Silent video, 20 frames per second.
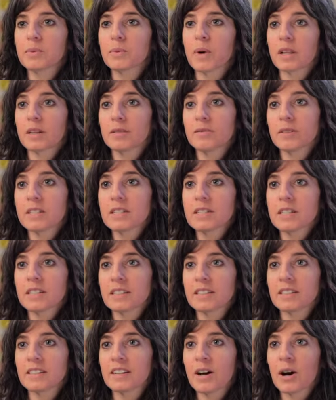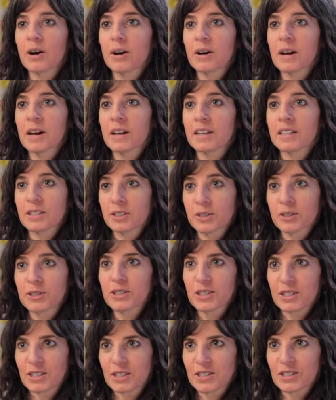relevant and
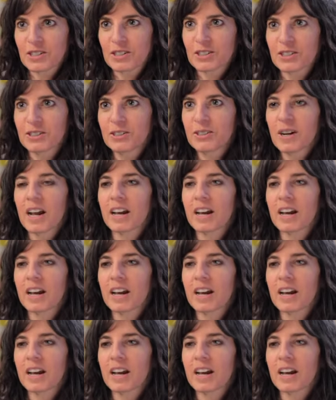interesting to you,